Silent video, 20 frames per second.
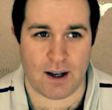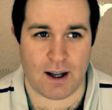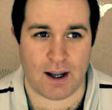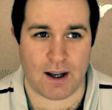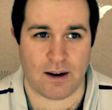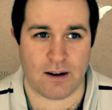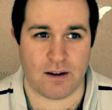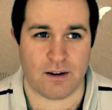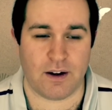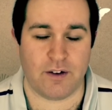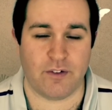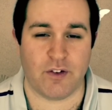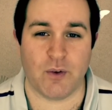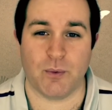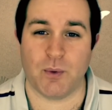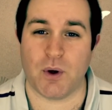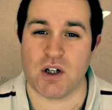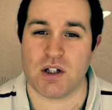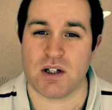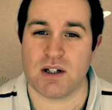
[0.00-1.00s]
And if
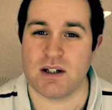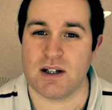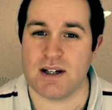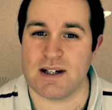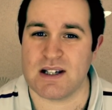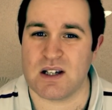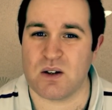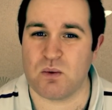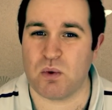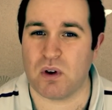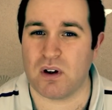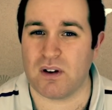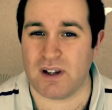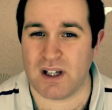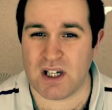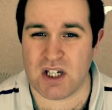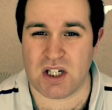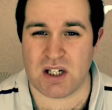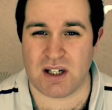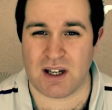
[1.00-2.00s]
you've watched a decent one
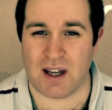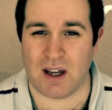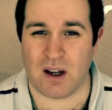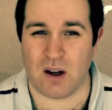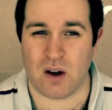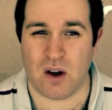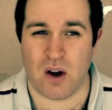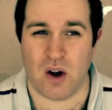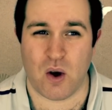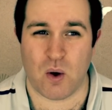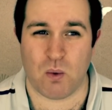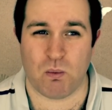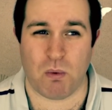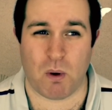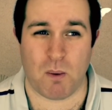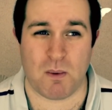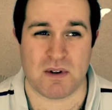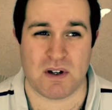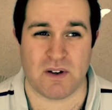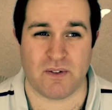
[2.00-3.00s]
this year,
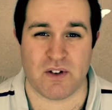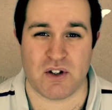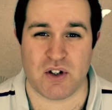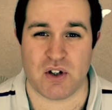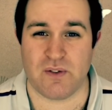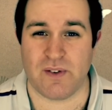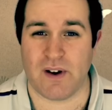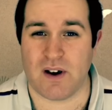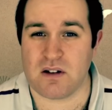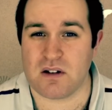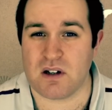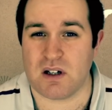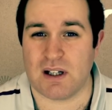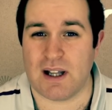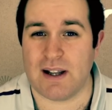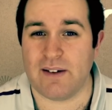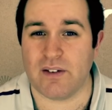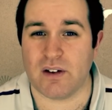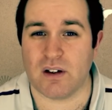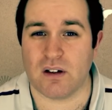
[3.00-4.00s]
what was it for
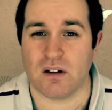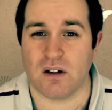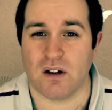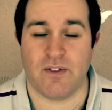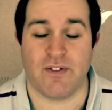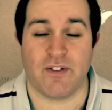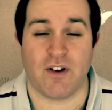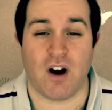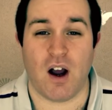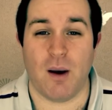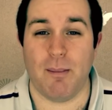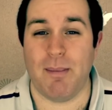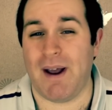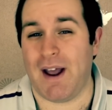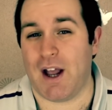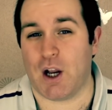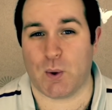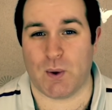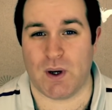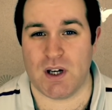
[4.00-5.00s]
2011? If you've got a
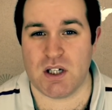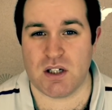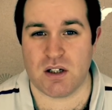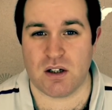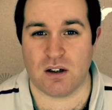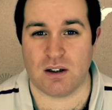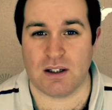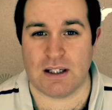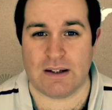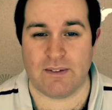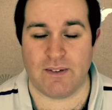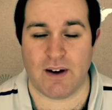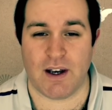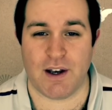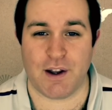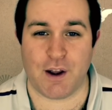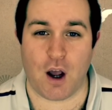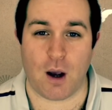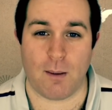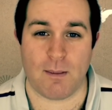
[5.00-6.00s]
better question, leave it in
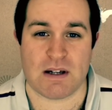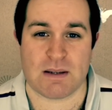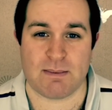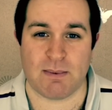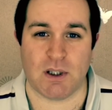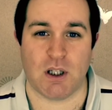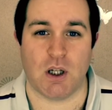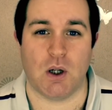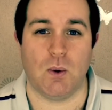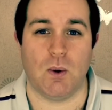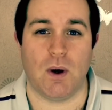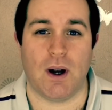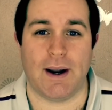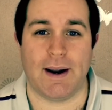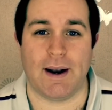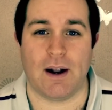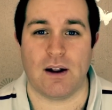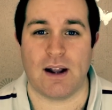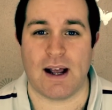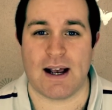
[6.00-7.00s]
the comments below
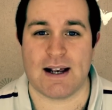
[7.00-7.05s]
and I'll